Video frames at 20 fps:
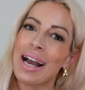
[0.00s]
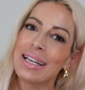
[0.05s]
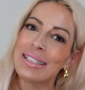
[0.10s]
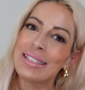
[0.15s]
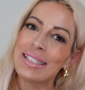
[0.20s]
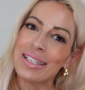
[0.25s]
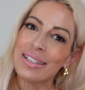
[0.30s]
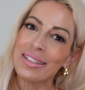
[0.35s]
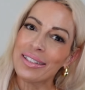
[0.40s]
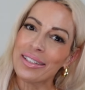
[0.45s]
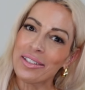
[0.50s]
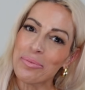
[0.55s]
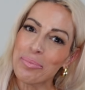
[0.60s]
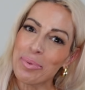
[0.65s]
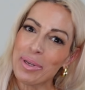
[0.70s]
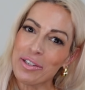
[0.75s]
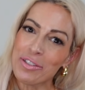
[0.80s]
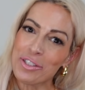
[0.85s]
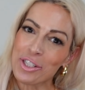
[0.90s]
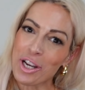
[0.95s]
I did a little
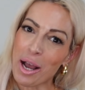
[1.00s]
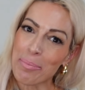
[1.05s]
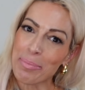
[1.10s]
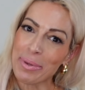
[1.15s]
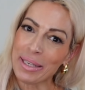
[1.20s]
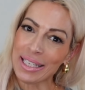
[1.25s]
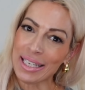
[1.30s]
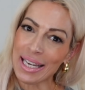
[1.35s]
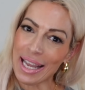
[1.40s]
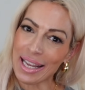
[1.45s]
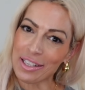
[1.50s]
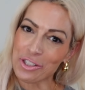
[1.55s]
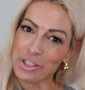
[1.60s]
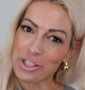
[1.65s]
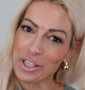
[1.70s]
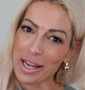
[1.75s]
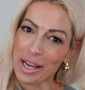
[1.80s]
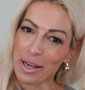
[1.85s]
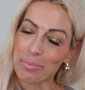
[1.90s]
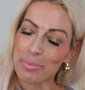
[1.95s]
bit of shopping at
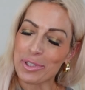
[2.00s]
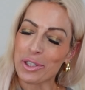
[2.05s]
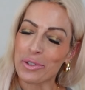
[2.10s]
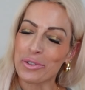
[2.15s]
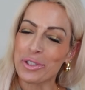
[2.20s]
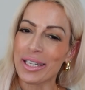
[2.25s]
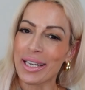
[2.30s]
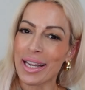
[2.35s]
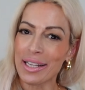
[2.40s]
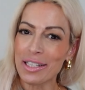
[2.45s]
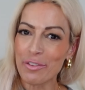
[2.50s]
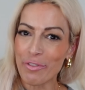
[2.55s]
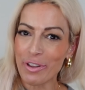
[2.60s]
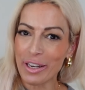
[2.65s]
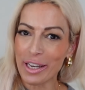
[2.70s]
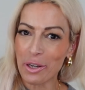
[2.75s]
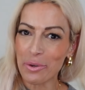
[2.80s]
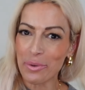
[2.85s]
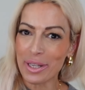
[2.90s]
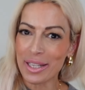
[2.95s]
H&M, so today's
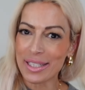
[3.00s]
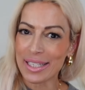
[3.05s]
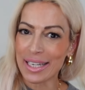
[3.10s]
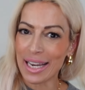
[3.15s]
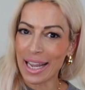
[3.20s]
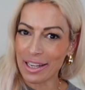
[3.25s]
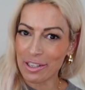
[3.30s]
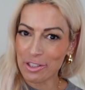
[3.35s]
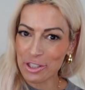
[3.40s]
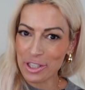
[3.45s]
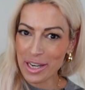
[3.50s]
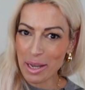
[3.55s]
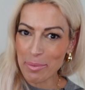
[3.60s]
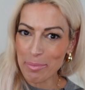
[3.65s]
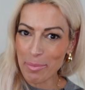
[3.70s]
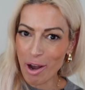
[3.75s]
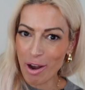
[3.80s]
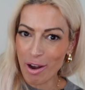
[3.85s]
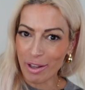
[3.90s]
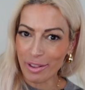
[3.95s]
video is an
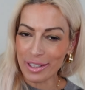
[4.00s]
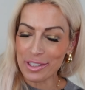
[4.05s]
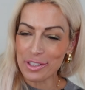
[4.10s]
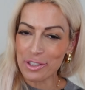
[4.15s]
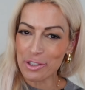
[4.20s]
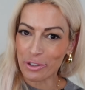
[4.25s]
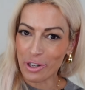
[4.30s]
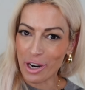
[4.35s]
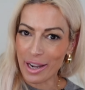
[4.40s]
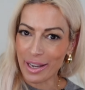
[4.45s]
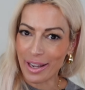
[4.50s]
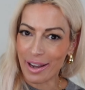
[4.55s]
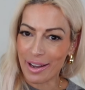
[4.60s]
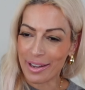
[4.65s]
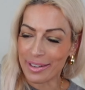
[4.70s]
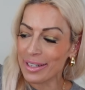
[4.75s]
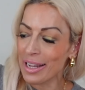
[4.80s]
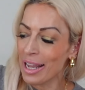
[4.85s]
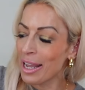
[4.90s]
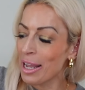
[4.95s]
H&M haul and try
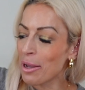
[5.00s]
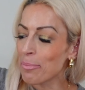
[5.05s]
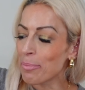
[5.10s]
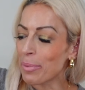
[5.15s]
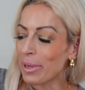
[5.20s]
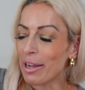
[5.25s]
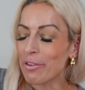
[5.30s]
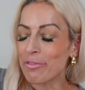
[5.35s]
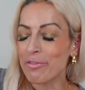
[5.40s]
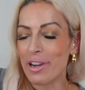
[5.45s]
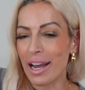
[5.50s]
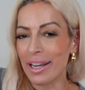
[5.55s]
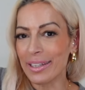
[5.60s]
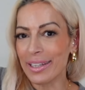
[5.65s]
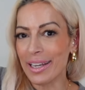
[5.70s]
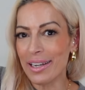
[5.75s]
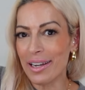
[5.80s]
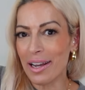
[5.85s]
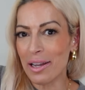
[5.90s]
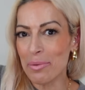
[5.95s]
on, but I've not
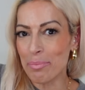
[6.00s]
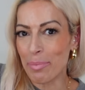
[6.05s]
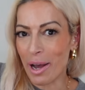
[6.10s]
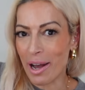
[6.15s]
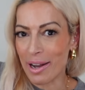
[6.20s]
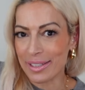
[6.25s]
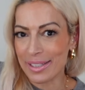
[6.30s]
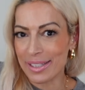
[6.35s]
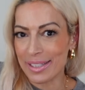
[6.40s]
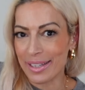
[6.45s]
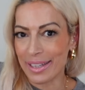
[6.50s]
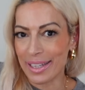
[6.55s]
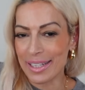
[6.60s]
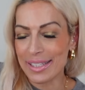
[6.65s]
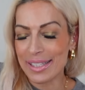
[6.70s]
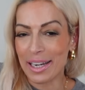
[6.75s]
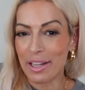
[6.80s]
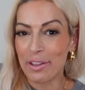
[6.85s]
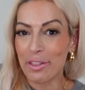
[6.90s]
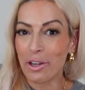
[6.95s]
yet unboxed
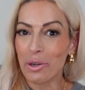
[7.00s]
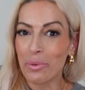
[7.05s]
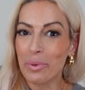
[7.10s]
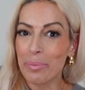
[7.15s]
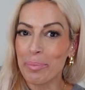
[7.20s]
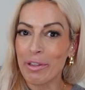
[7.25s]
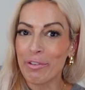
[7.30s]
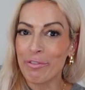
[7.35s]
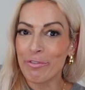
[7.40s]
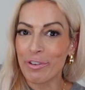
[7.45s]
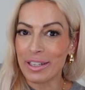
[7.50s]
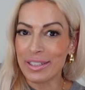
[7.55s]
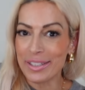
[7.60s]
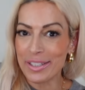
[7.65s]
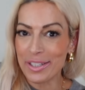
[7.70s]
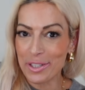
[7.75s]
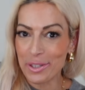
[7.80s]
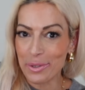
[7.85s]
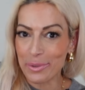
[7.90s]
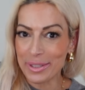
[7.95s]
these and I thought it would be fun
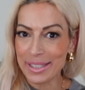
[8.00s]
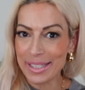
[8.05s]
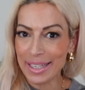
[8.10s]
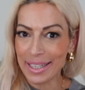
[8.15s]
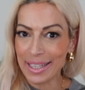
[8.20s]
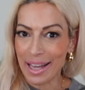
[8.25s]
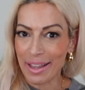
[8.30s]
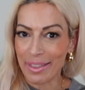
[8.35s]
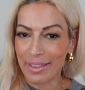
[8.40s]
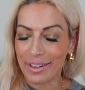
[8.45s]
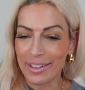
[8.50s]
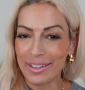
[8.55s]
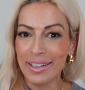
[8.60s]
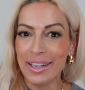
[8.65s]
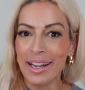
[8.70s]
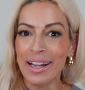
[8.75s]
to do it together.